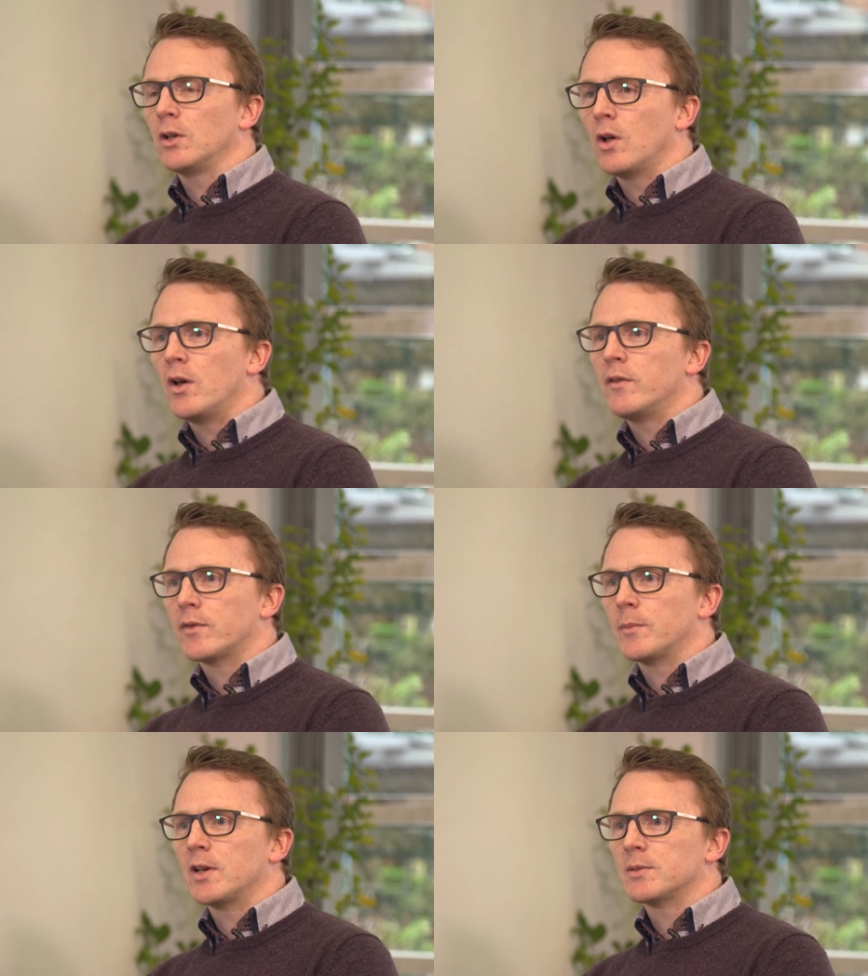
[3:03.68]
learn
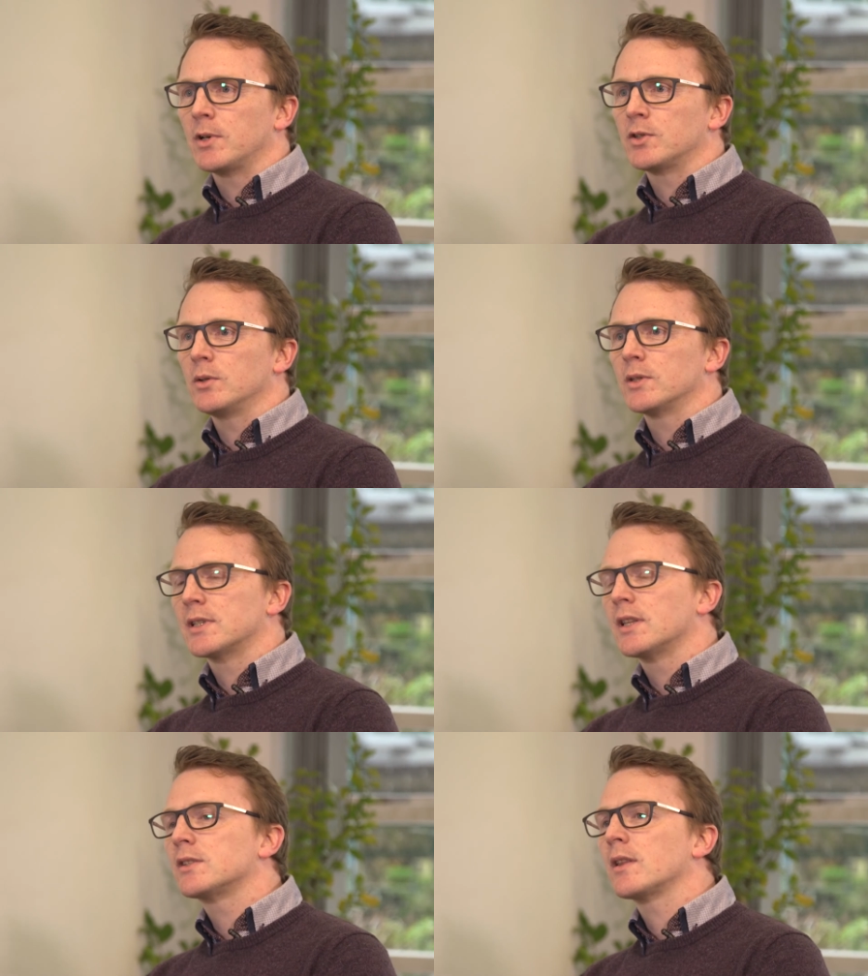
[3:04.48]
from those
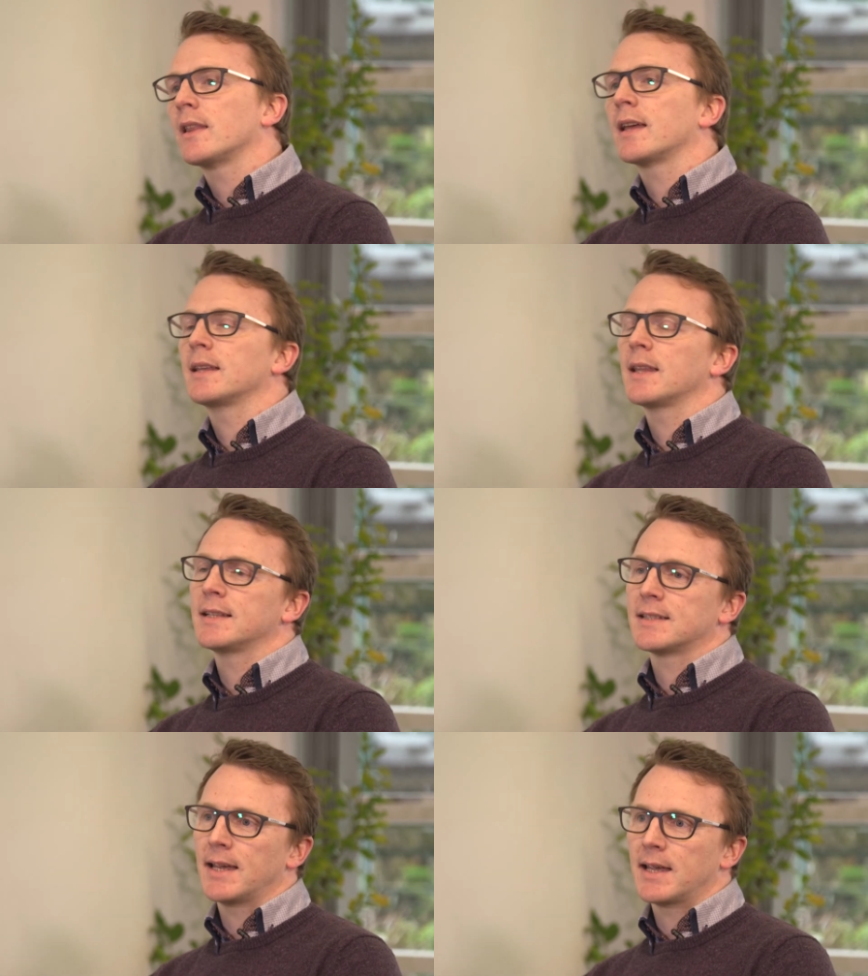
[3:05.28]
modules so that they can
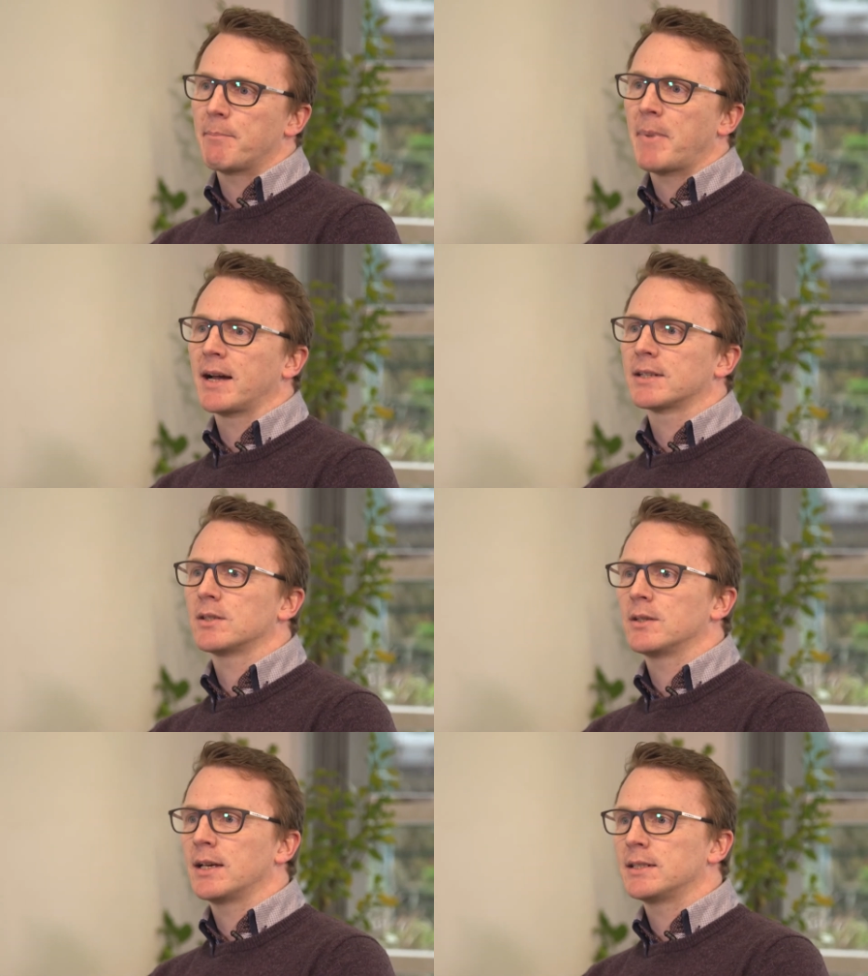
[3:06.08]
then take it back
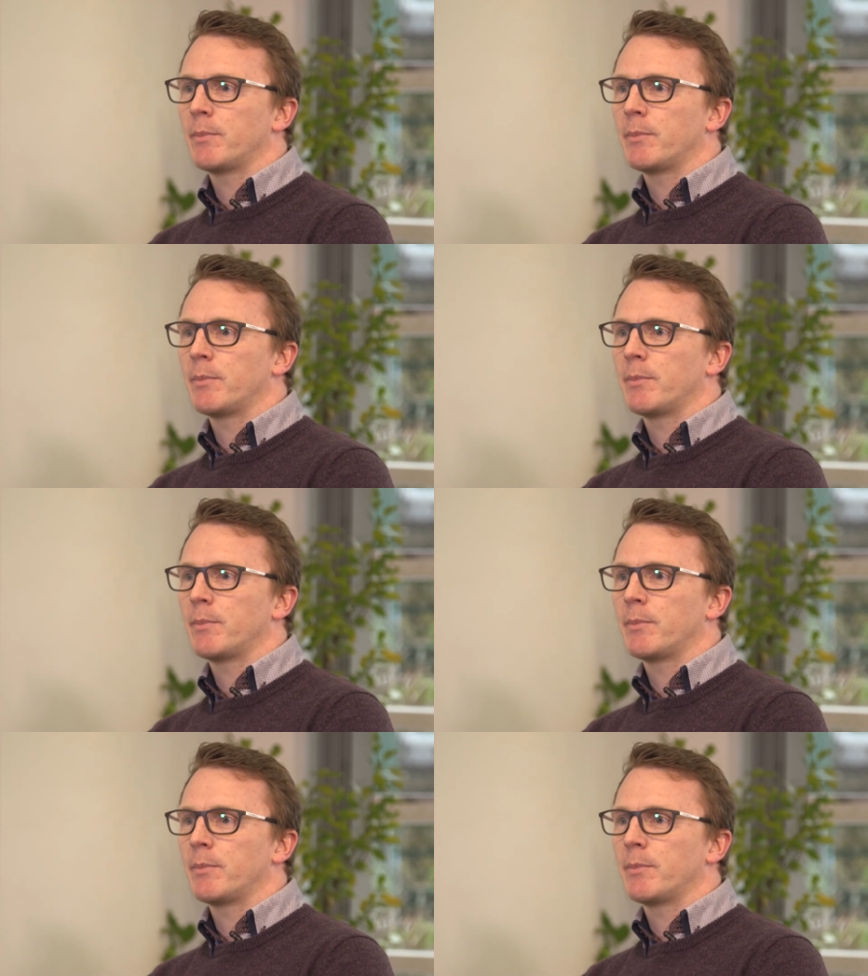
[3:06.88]
to their